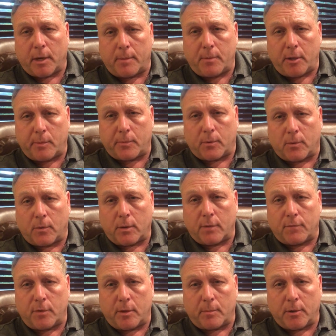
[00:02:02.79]
by people
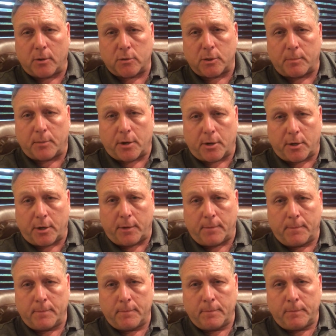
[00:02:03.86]
of the opposing party.
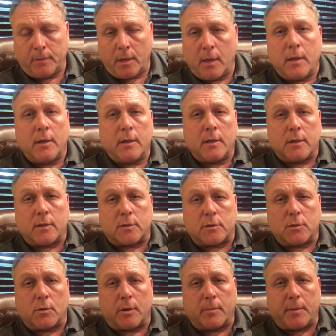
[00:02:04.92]
This is
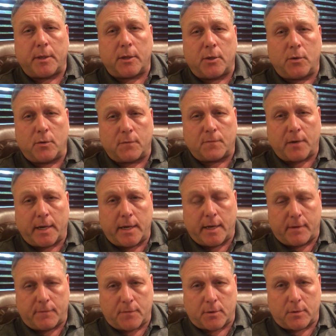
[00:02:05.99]
going to be a unified
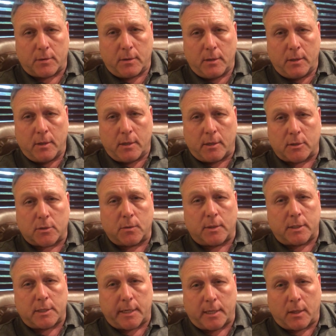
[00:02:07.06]
effort, and it's
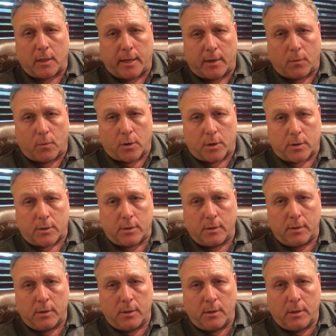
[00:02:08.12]
going to take a lot of work.
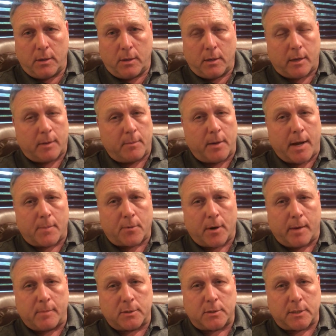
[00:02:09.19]
I'm not
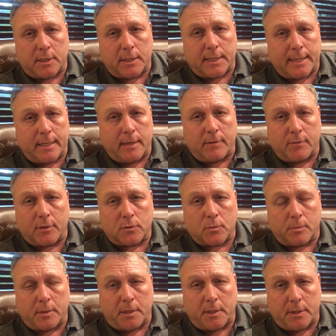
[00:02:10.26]
promising that any of this will
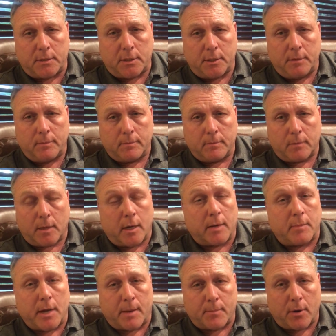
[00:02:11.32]
be easy, and I'm
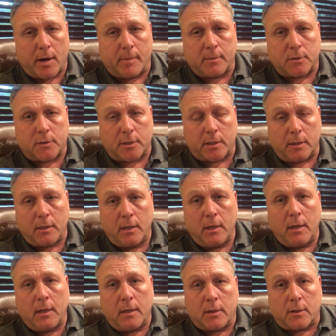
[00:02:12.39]
not promising
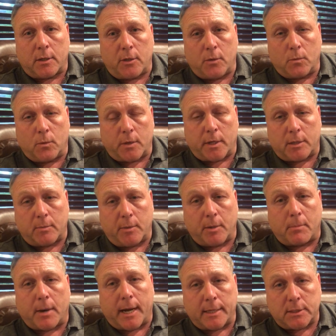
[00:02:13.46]
that you will get to be a
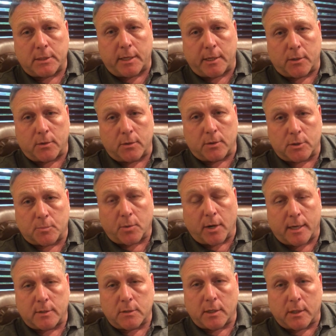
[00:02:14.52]
bystander in this
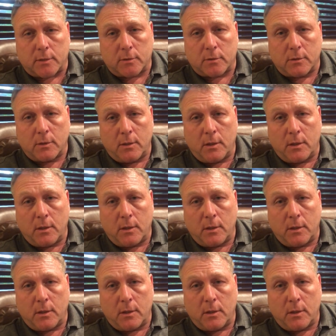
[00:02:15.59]
process.